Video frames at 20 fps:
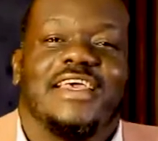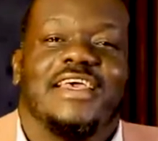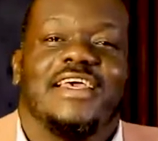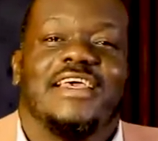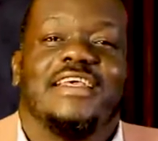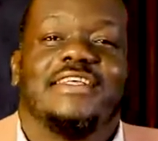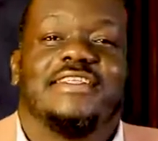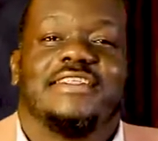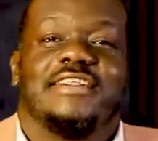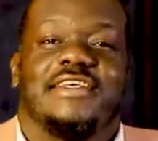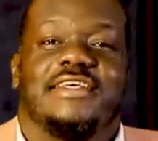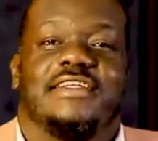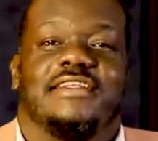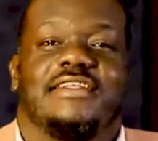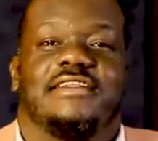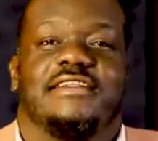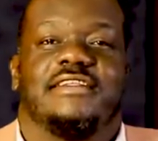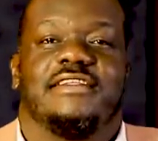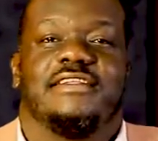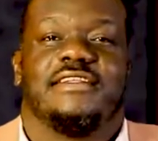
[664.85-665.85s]
He said,
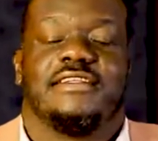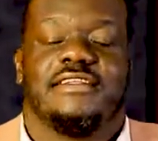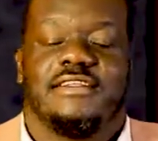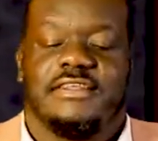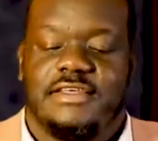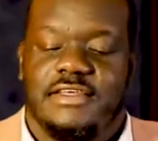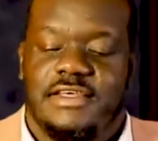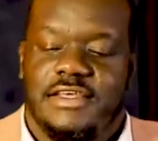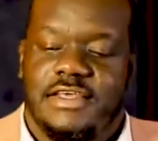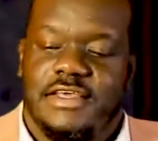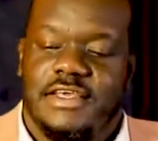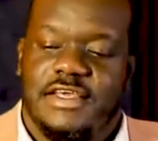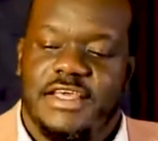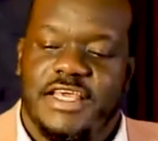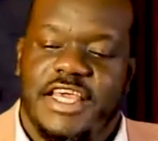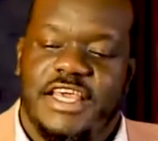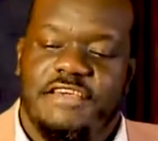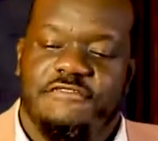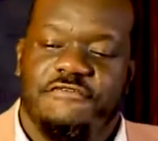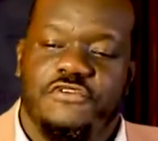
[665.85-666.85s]

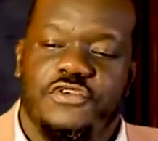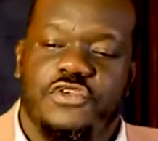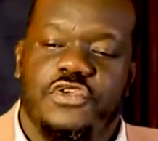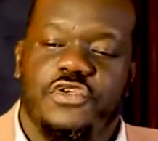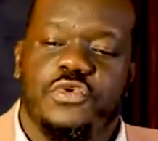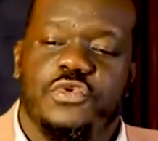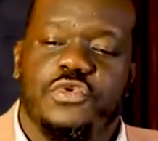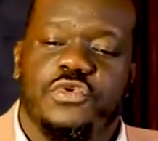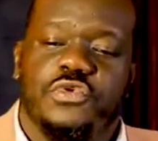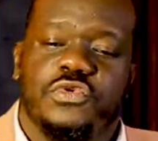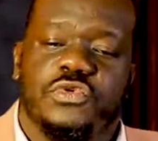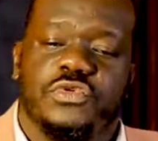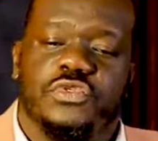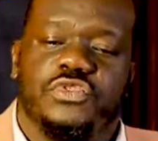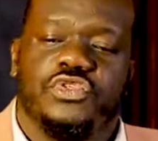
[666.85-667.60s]
if you